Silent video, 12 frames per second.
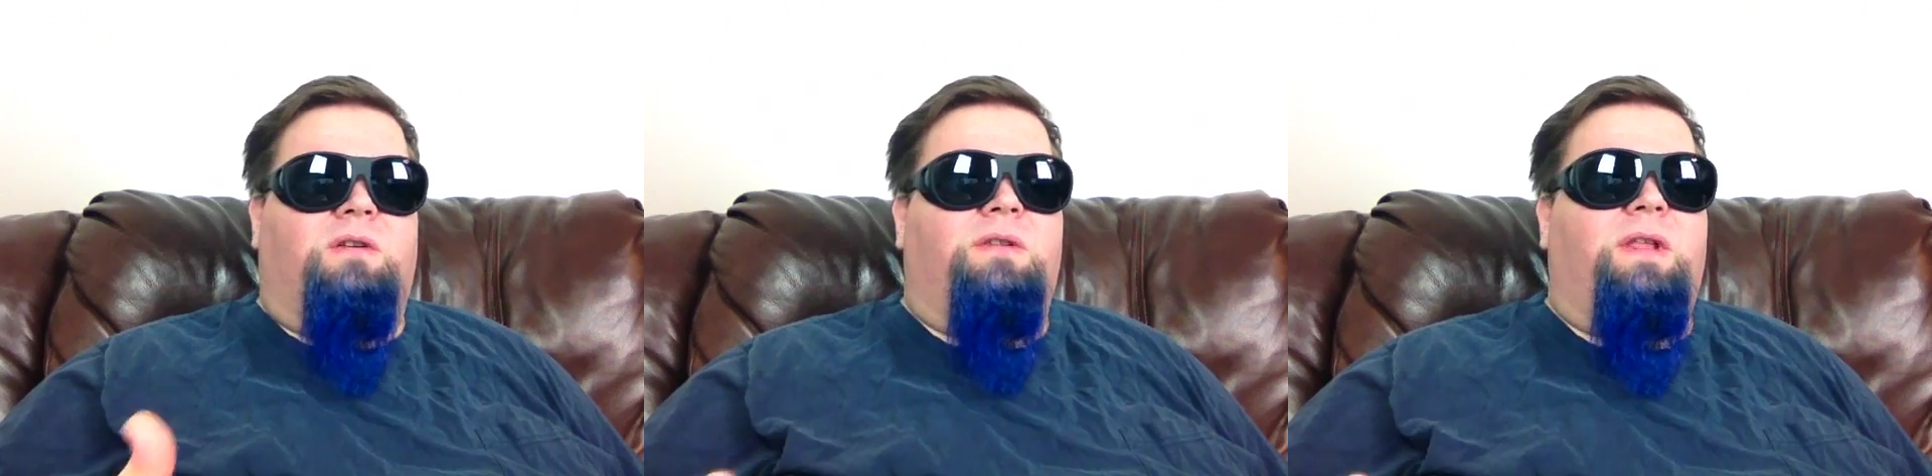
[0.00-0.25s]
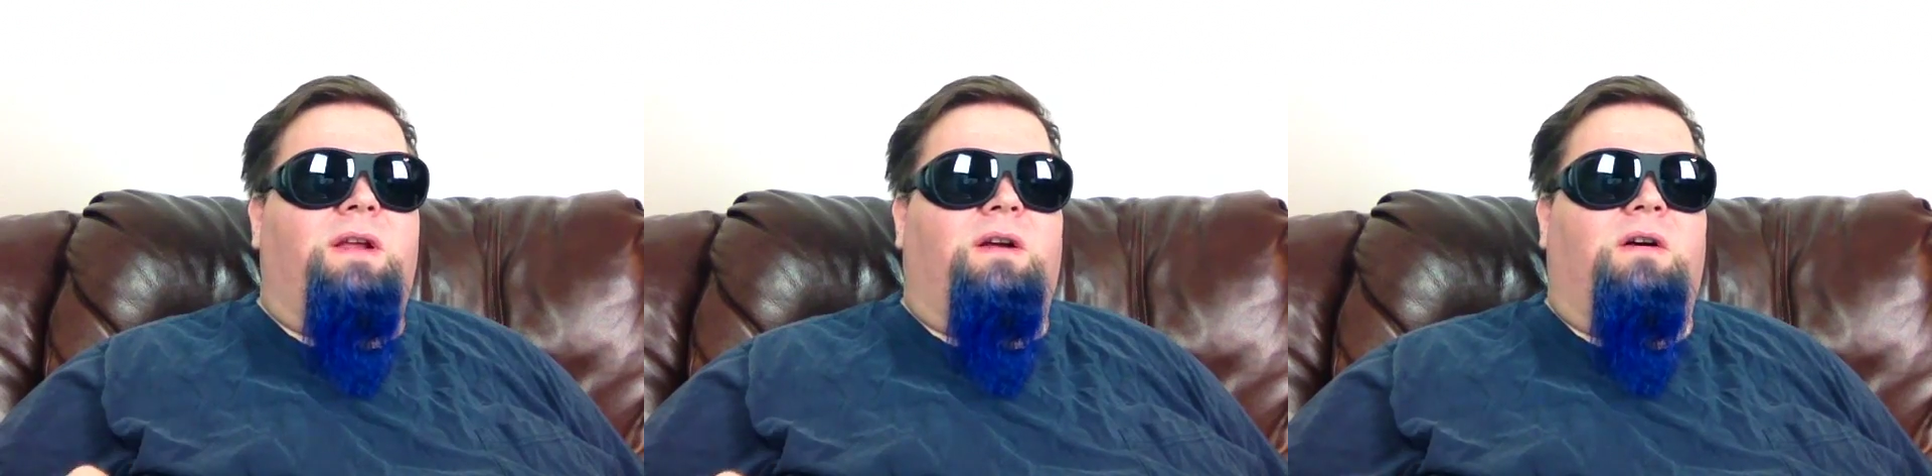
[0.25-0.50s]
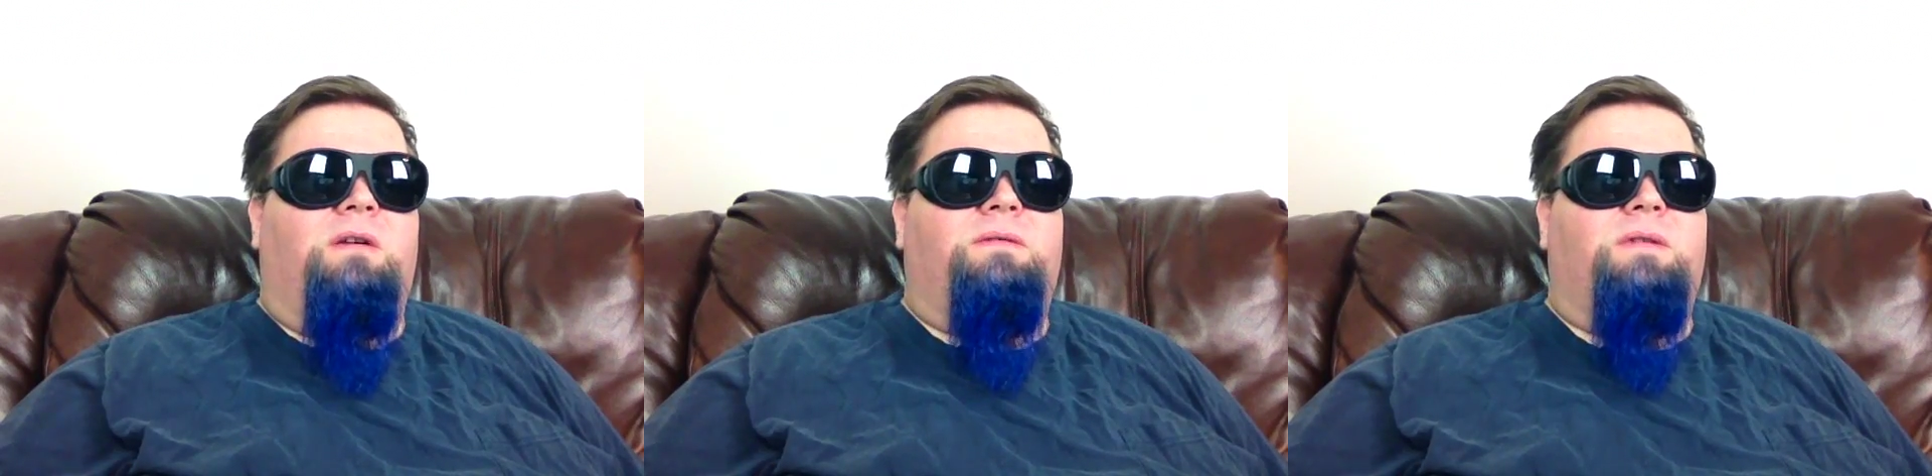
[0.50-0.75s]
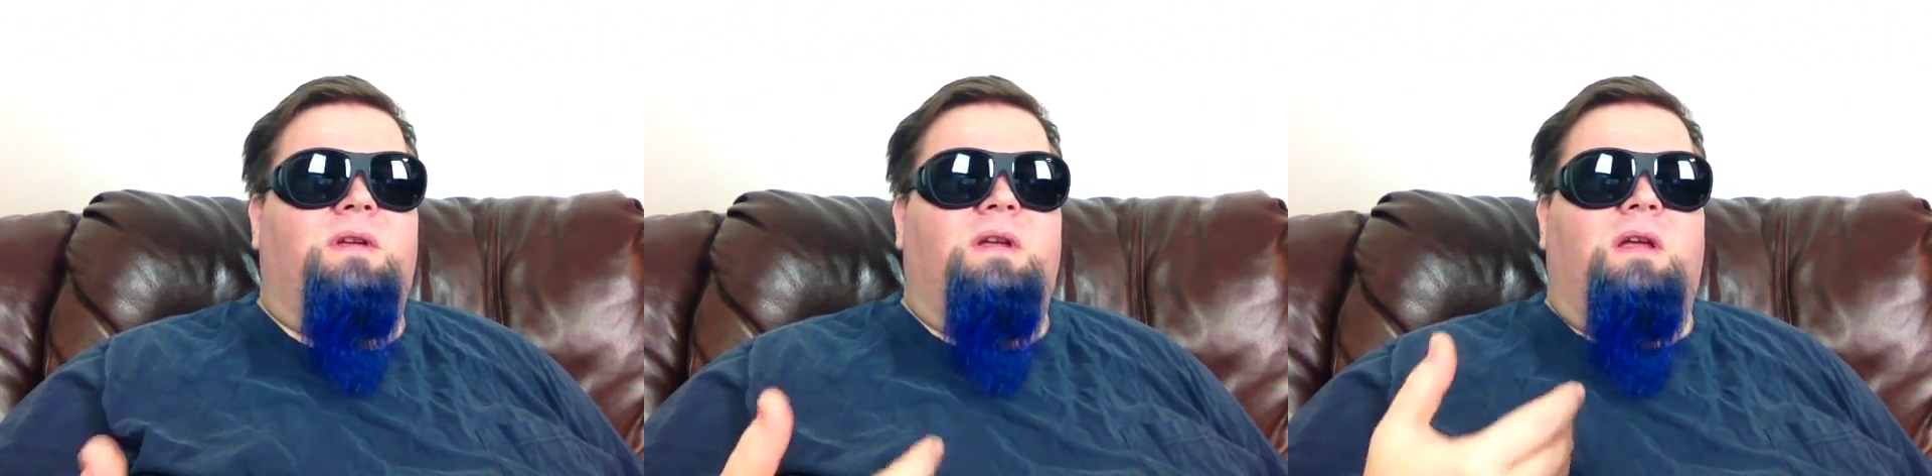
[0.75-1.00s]
that
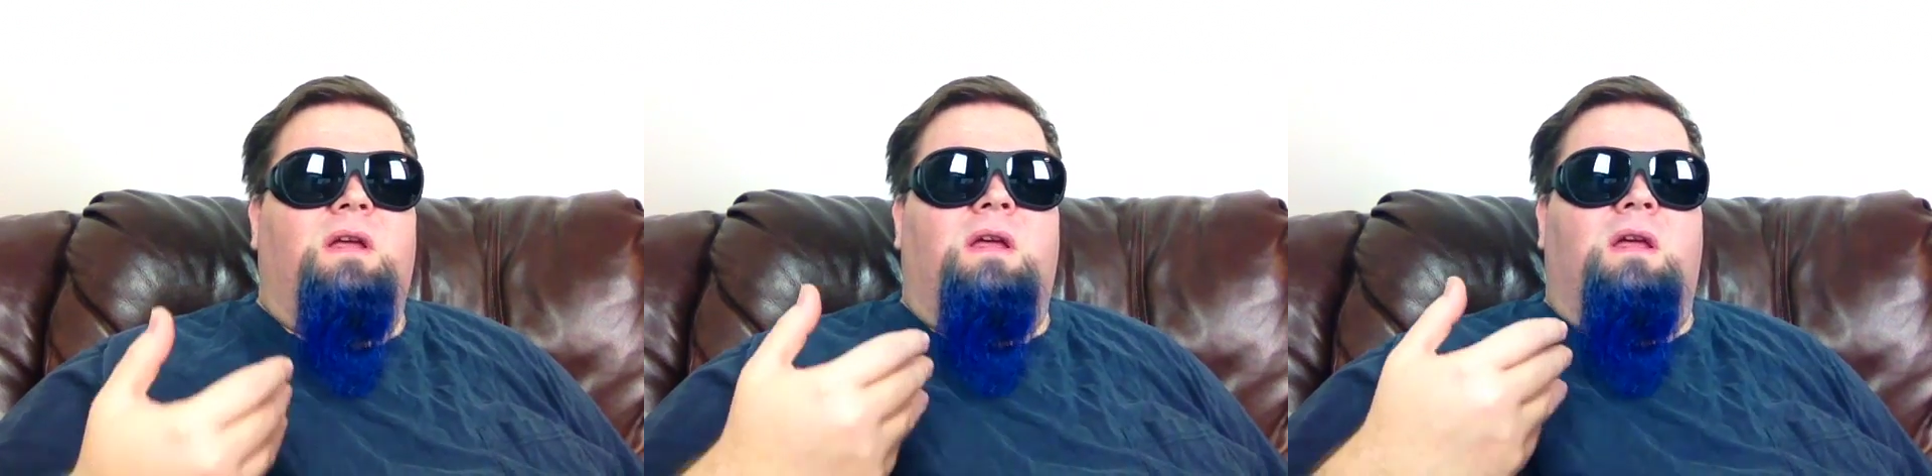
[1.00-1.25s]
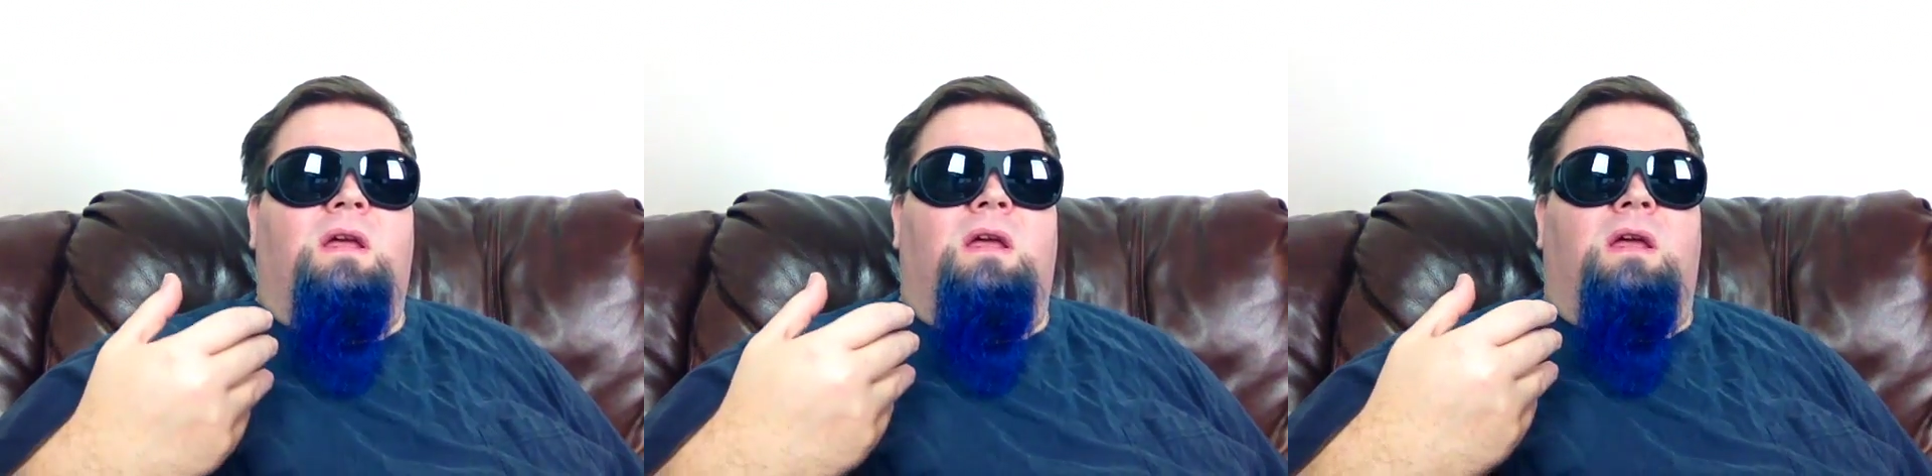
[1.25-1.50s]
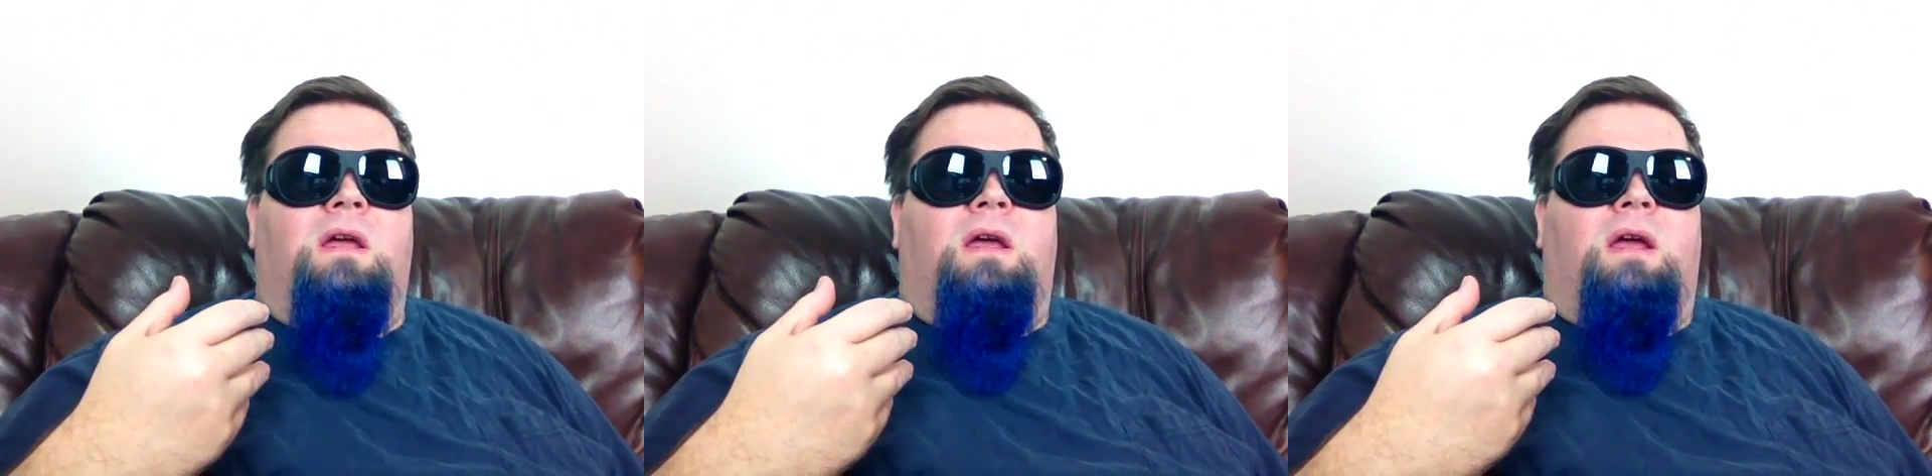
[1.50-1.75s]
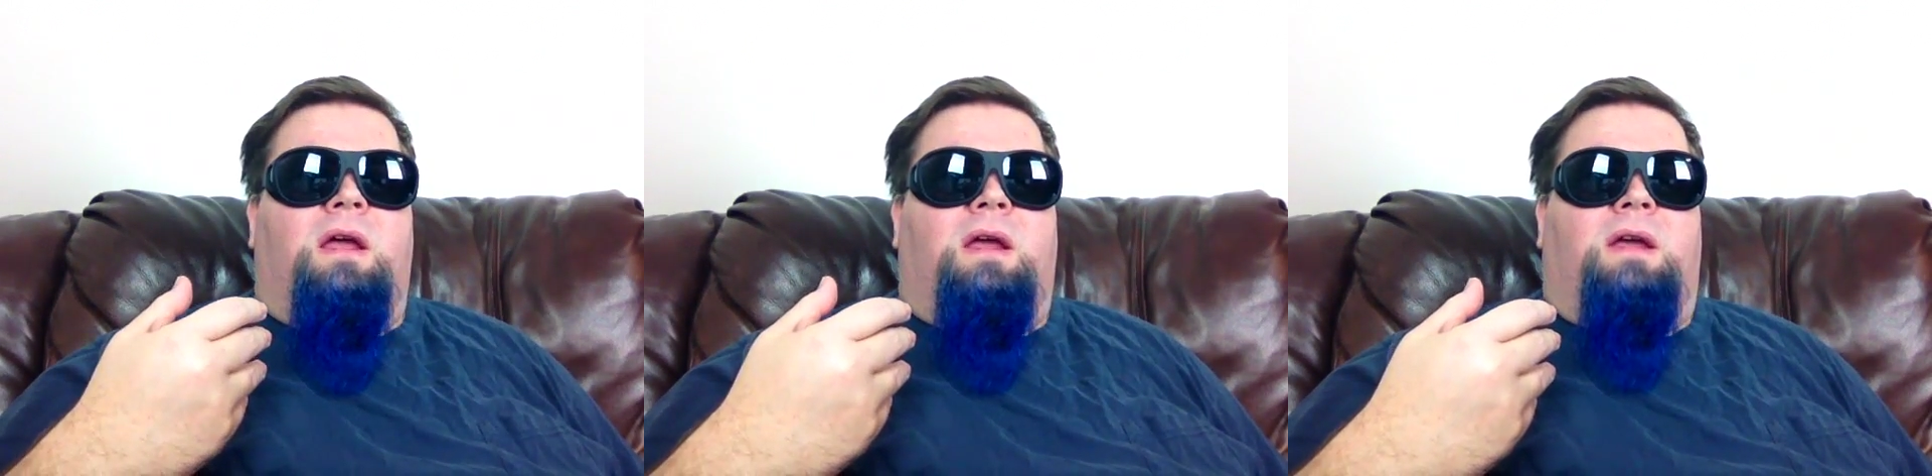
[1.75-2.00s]
off,
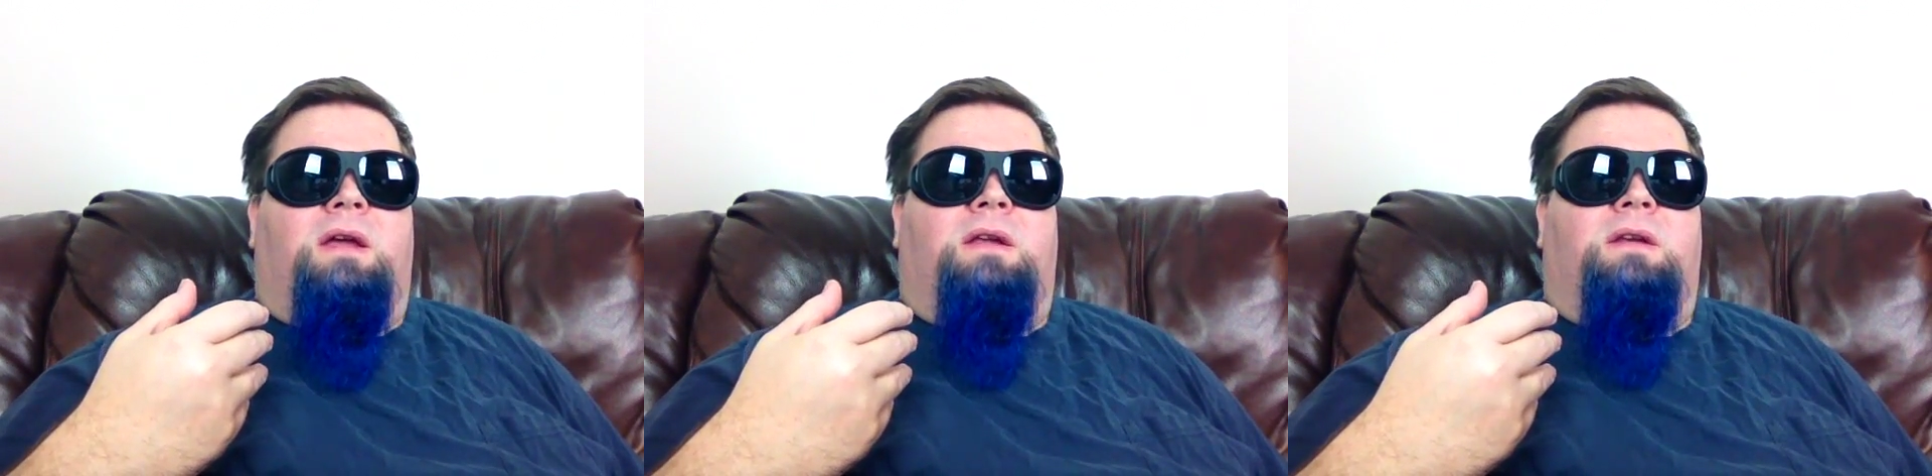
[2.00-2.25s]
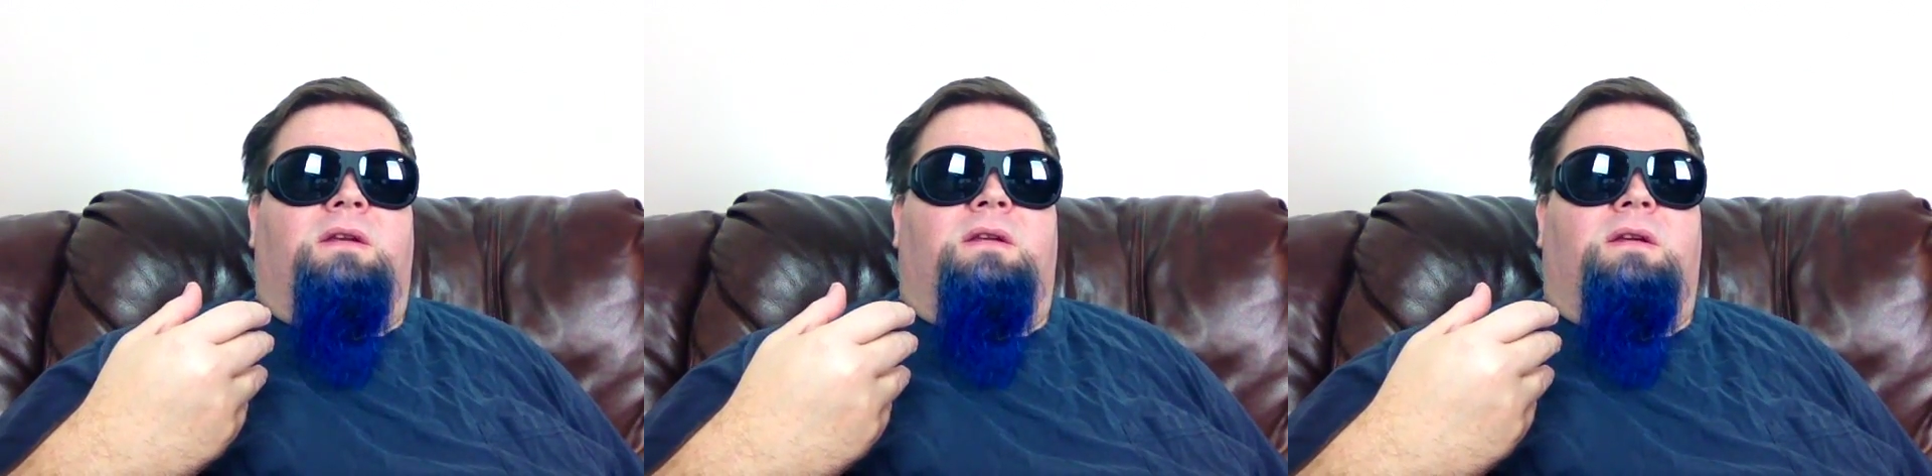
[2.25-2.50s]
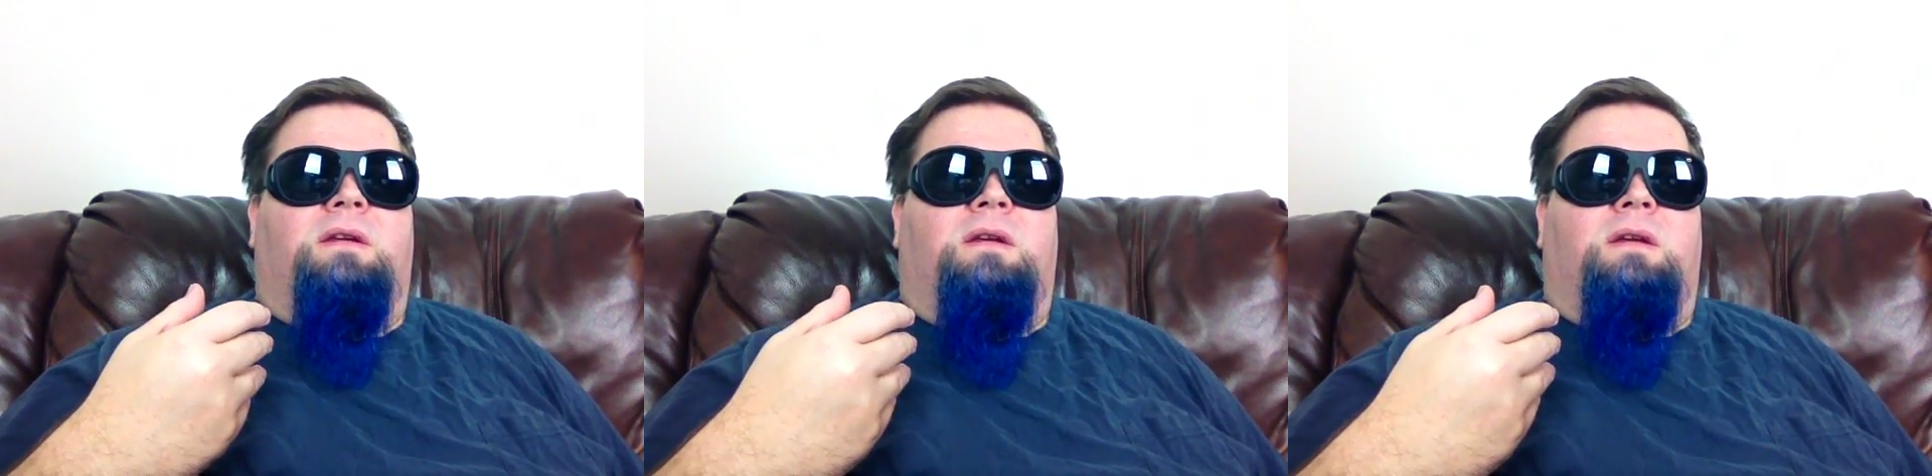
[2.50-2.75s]
and